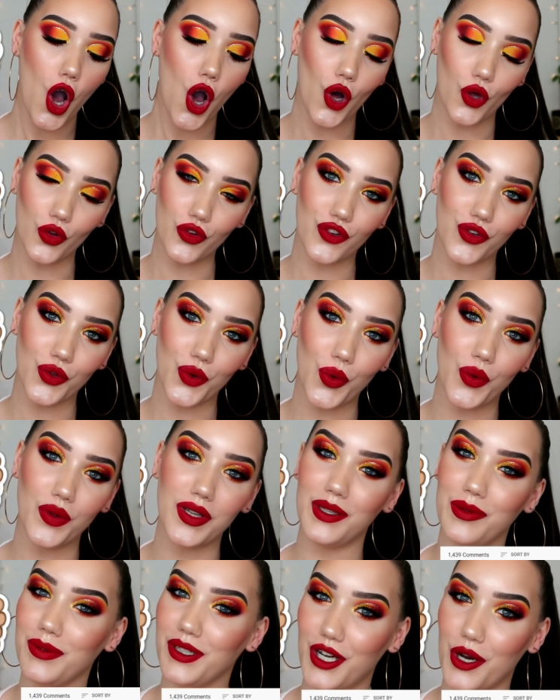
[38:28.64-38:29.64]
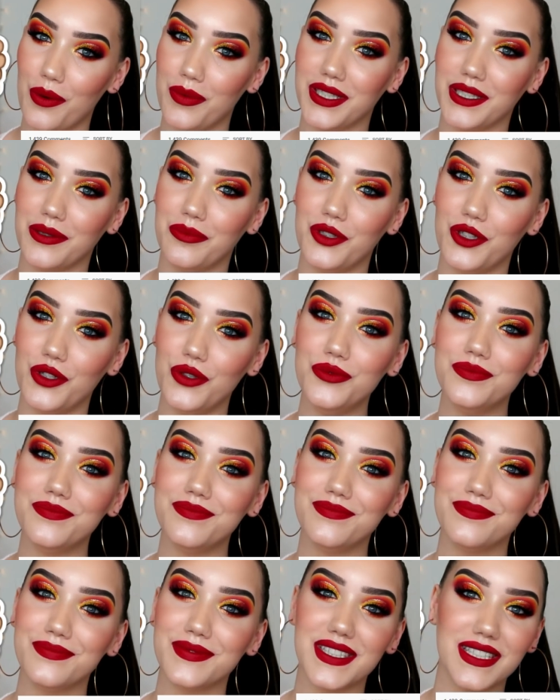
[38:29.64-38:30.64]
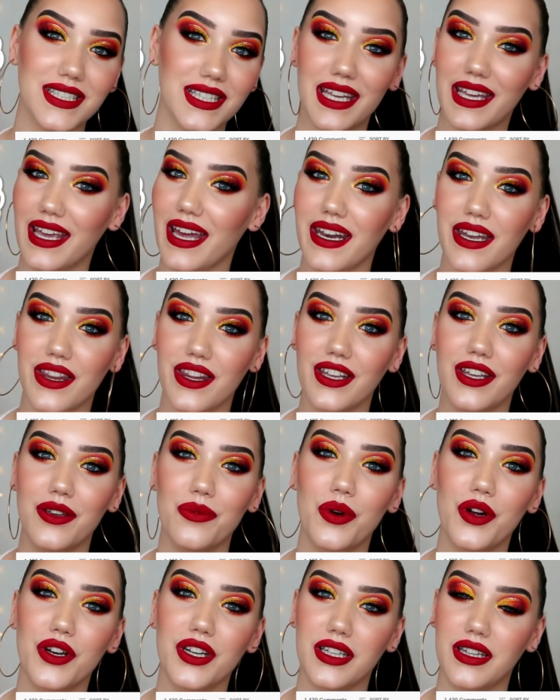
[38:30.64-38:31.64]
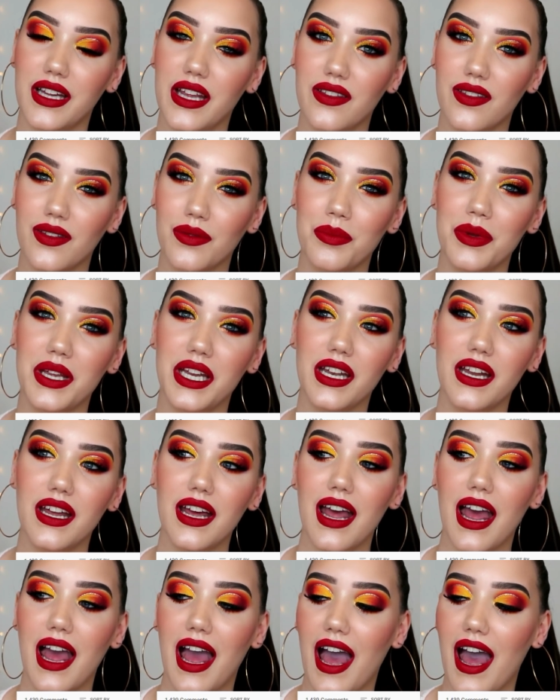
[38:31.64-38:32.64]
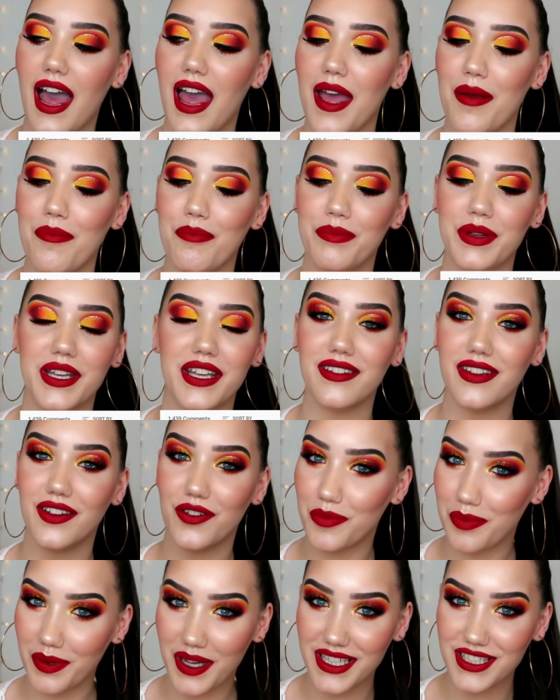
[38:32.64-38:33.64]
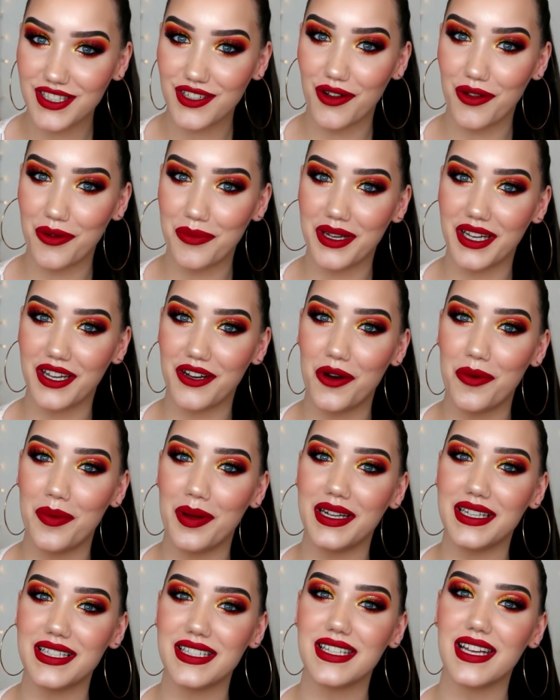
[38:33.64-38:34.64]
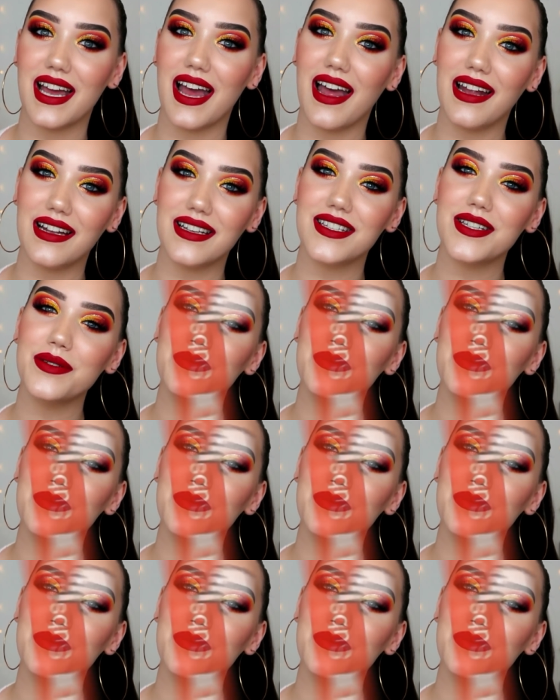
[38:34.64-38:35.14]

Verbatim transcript: Also, leave me a comment down below saying anything you want, unless it's mean, because I reply to all my comments, and